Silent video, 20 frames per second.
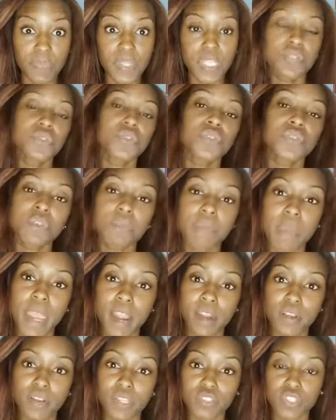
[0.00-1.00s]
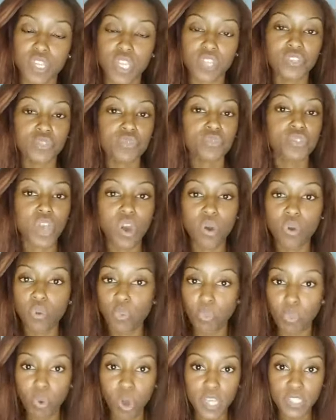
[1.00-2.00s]
into the marriage, and you don't
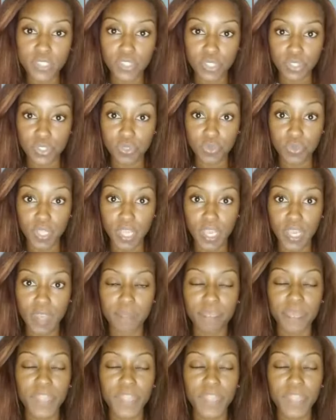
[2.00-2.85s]
want to do that.